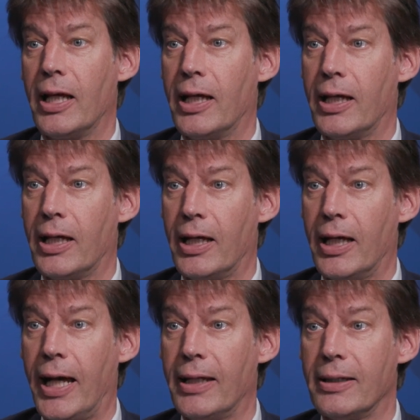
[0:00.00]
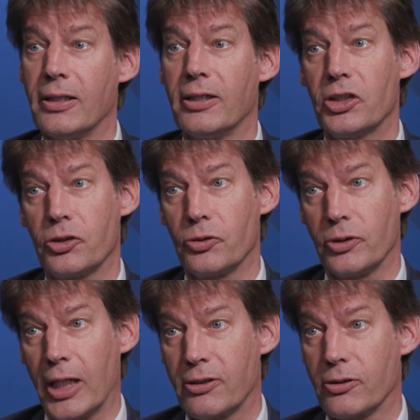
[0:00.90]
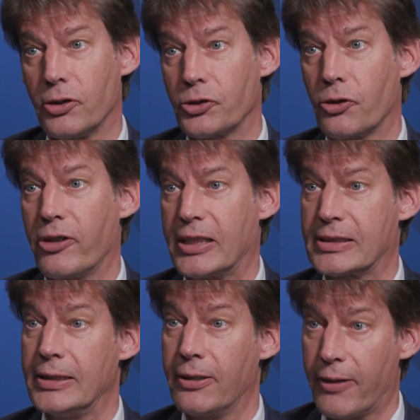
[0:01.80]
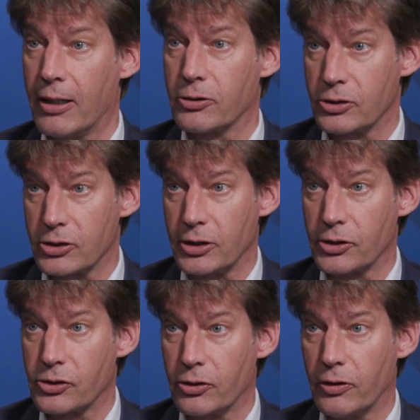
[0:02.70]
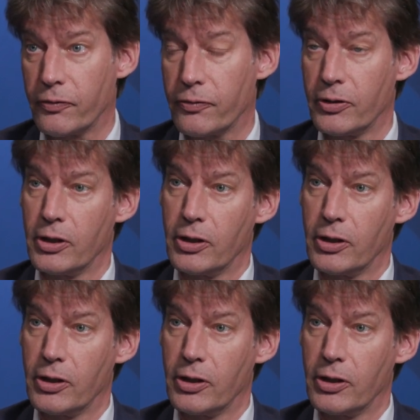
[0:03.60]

And in addition to that, also 16,000 tons of